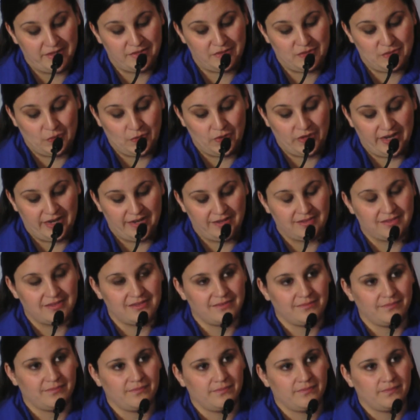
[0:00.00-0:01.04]
stories?
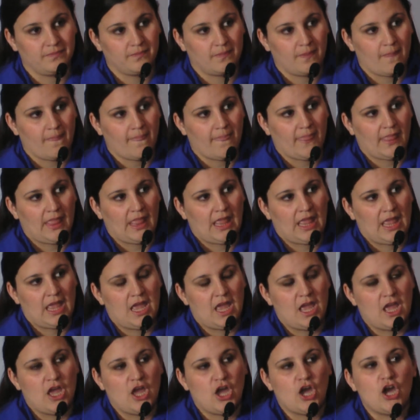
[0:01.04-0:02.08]

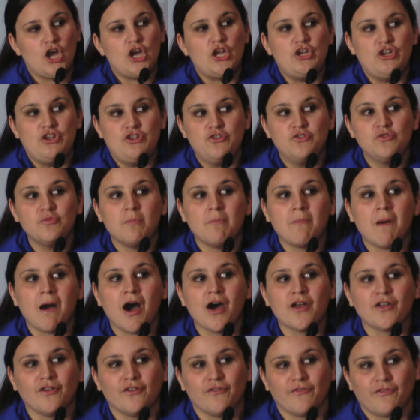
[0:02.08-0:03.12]
A new
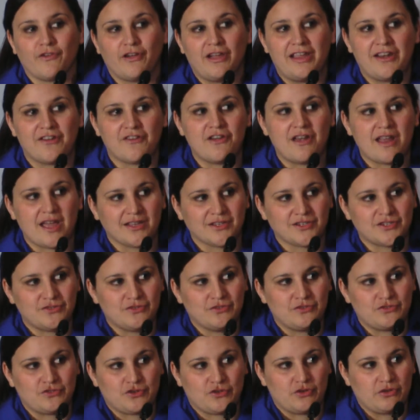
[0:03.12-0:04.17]
model for
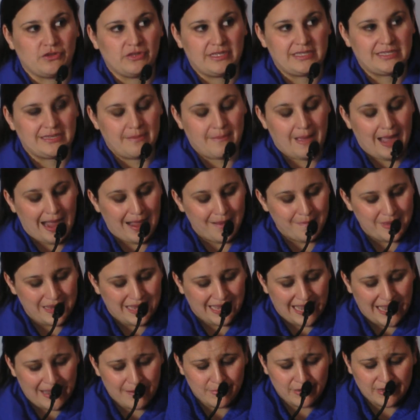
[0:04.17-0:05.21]
international journalism I
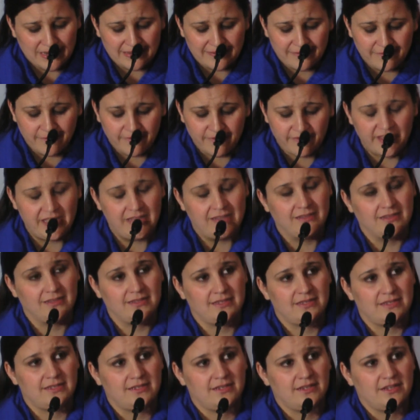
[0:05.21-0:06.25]
became
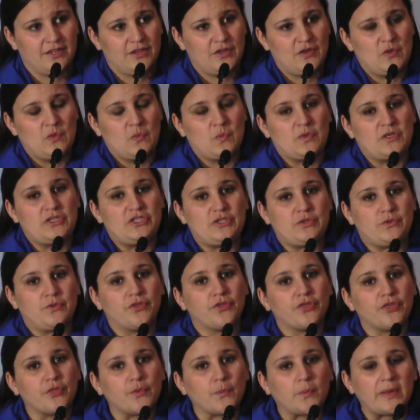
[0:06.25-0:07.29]
convinced would do
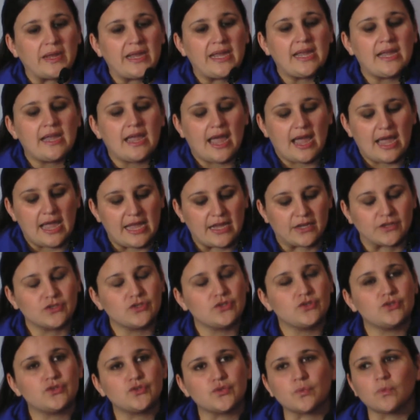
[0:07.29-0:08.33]
three
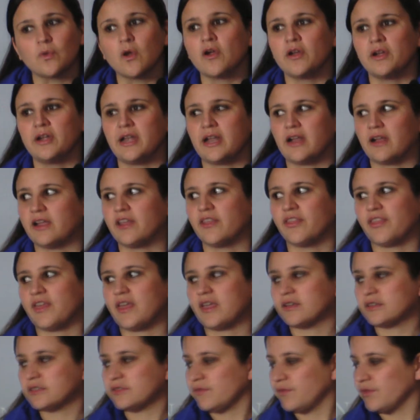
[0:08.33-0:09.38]
extraordinary
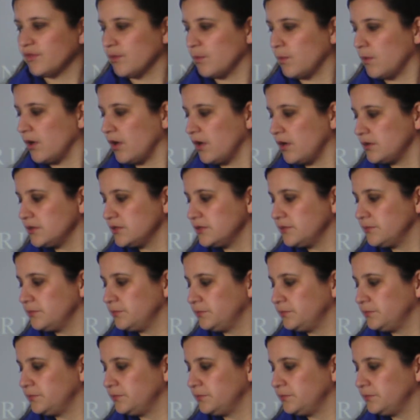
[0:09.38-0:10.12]
things for the world.